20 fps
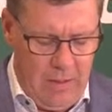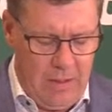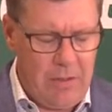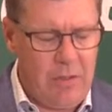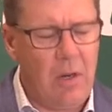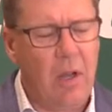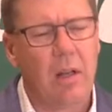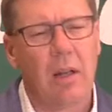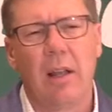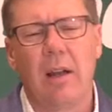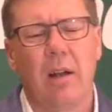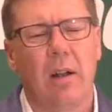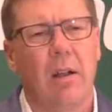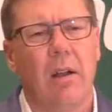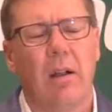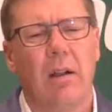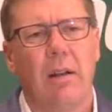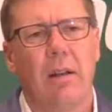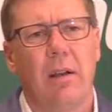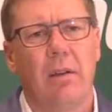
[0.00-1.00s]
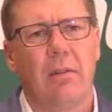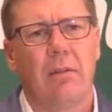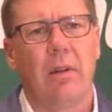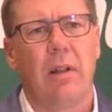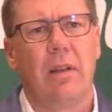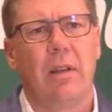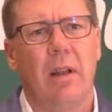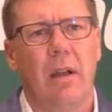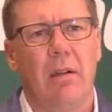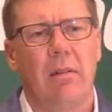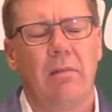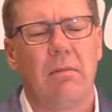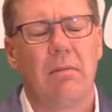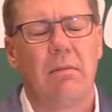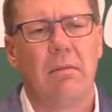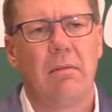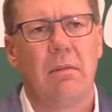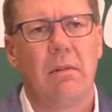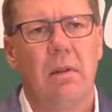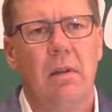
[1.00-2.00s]
Let's not let our guard down right now.
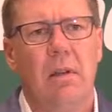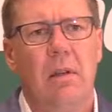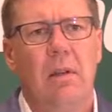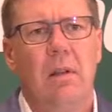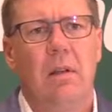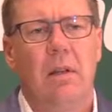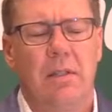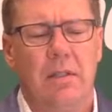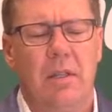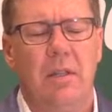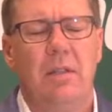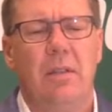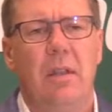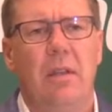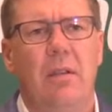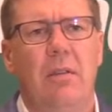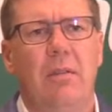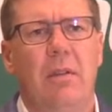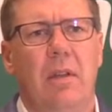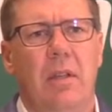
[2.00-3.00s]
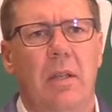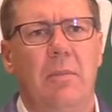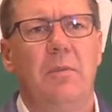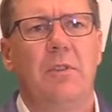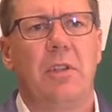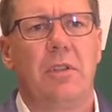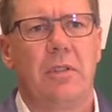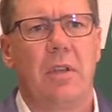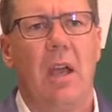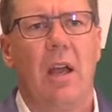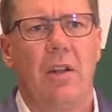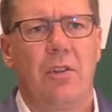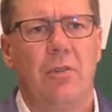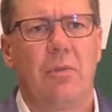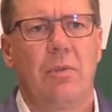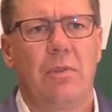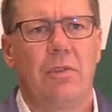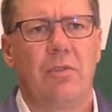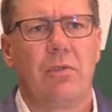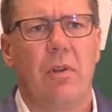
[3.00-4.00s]
Let's continue to keep
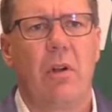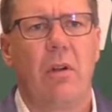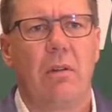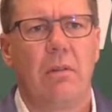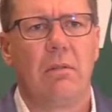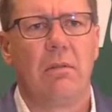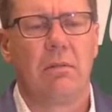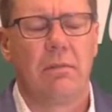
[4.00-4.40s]
Saskatchewan strong.